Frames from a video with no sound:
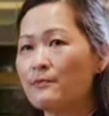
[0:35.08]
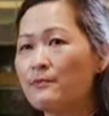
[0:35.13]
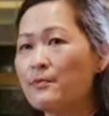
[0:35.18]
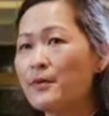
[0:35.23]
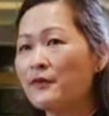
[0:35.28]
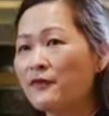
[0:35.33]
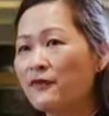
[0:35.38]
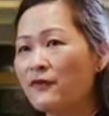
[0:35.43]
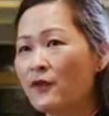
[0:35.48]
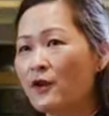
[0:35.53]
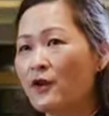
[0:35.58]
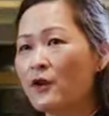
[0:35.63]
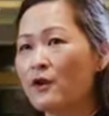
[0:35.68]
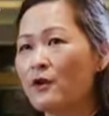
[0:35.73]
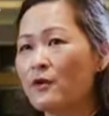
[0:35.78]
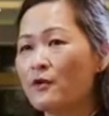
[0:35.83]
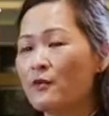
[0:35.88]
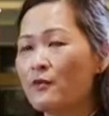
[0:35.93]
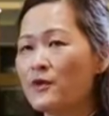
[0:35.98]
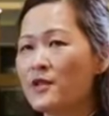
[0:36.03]

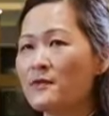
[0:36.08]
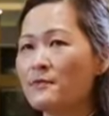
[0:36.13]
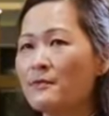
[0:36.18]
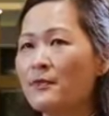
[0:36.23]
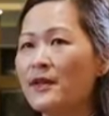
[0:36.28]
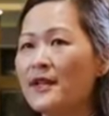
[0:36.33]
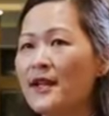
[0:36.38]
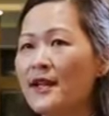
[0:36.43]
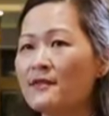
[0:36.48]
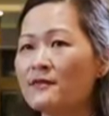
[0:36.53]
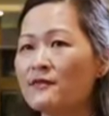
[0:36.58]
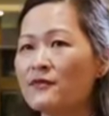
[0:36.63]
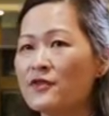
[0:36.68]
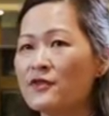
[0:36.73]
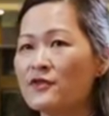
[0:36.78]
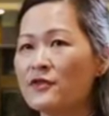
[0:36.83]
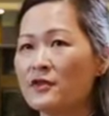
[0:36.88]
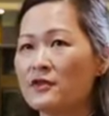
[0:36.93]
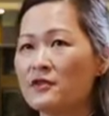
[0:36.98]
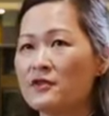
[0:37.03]
before we plan for
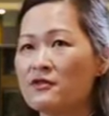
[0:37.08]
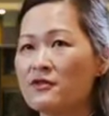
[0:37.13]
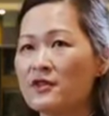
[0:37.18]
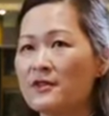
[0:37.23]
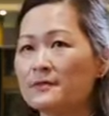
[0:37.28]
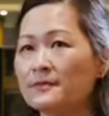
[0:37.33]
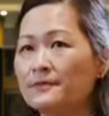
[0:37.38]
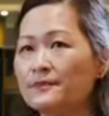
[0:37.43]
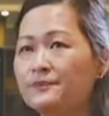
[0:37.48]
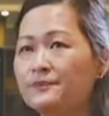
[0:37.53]
surgery.